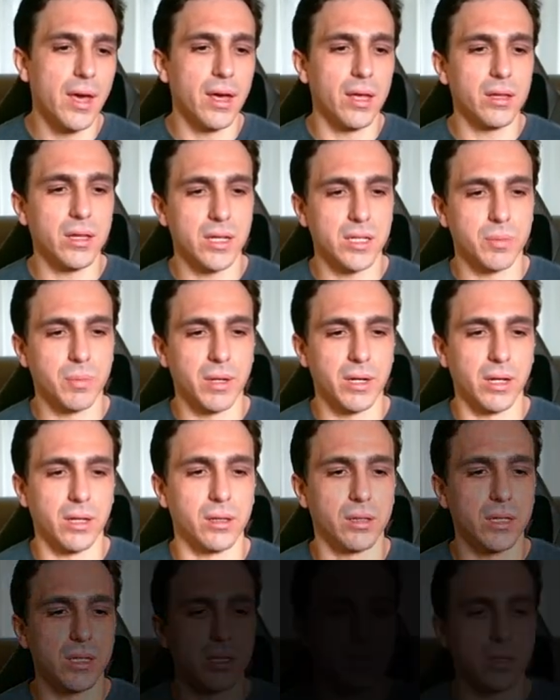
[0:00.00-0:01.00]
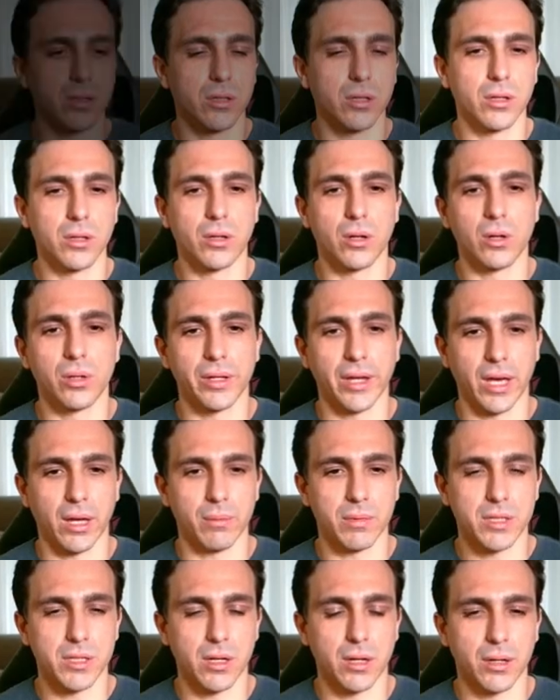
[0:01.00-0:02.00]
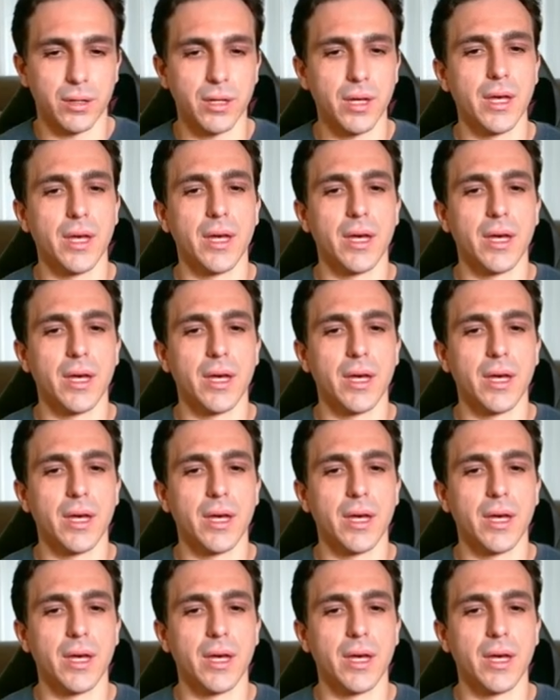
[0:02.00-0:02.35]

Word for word: And last but not least, good old Amazon.